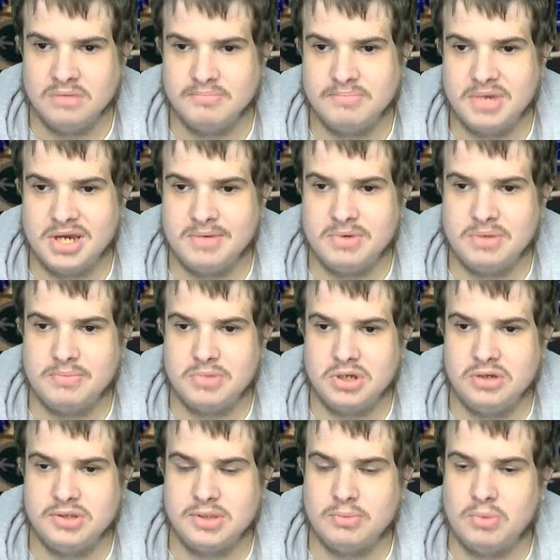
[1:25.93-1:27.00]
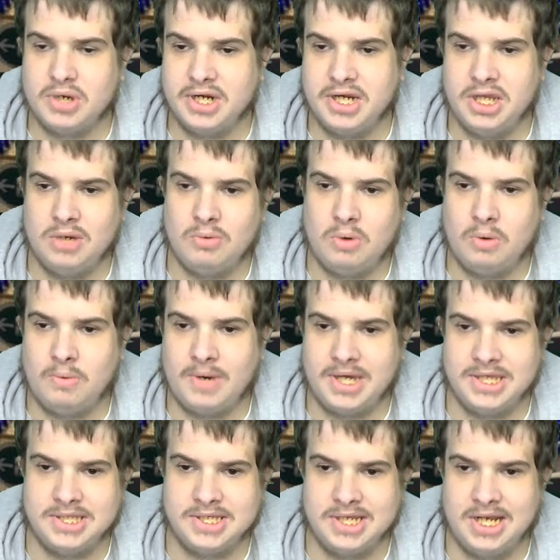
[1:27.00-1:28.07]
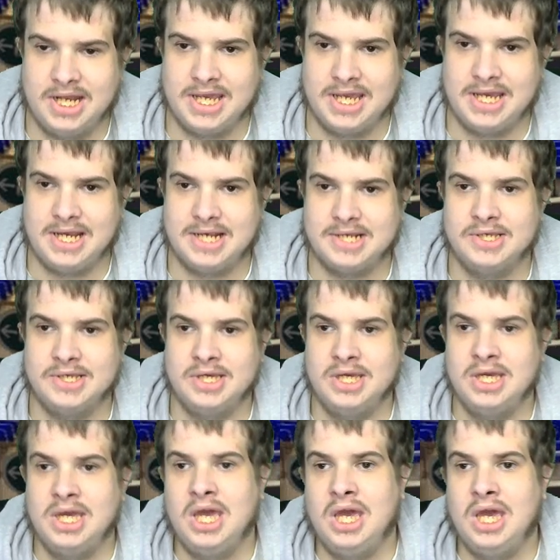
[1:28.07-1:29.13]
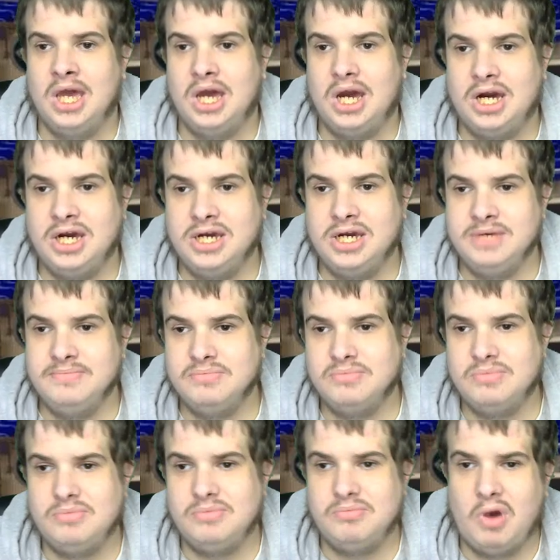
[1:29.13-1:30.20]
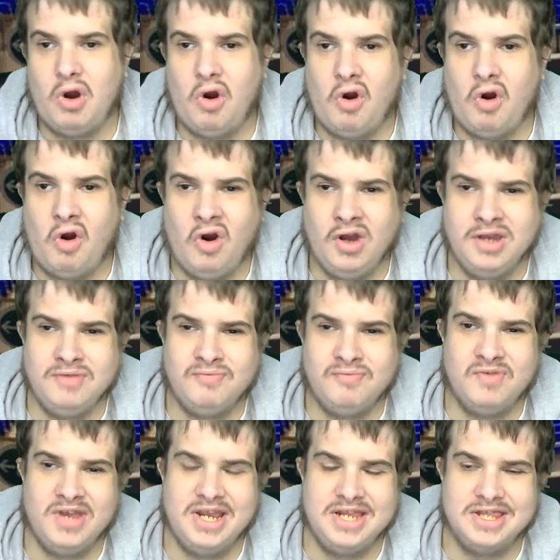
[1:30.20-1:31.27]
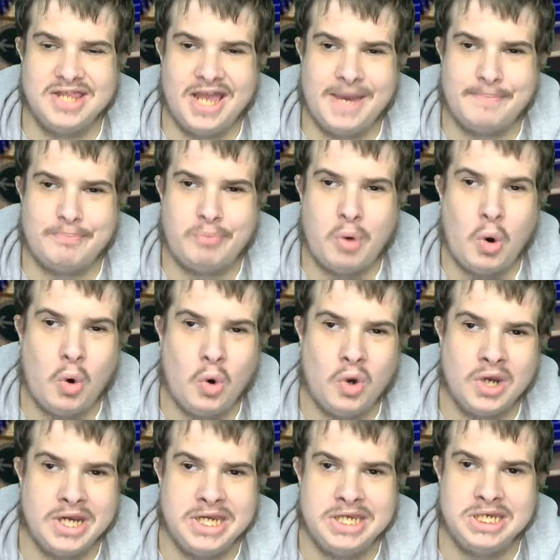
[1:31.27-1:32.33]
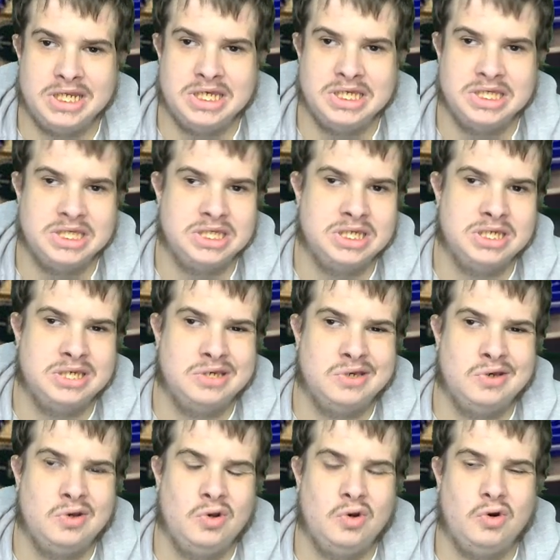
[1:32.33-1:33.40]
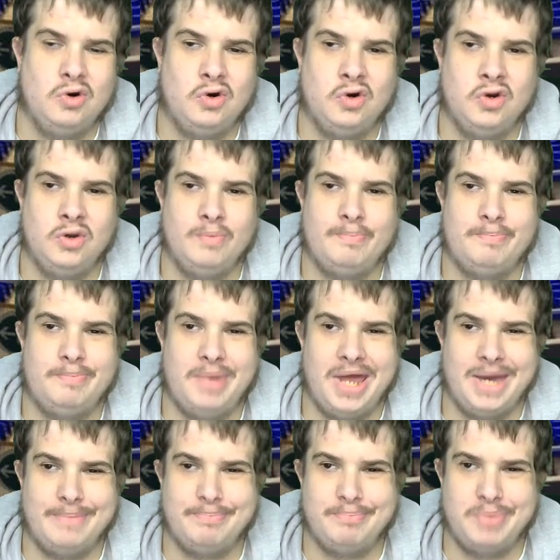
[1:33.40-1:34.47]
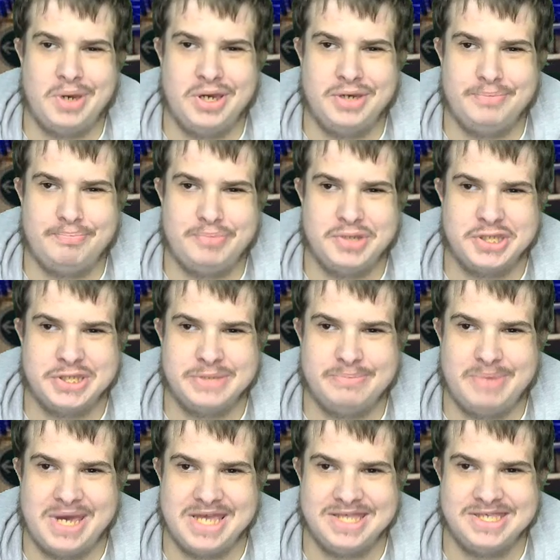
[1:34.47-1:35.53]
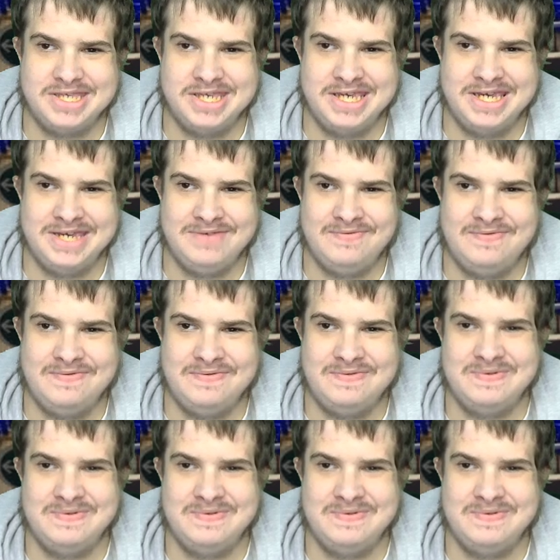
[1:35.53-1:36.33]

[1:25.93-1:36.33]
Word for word: Birmingham losing 1-0 away to Leeds. Um, I think that point on a Blackburn perspective,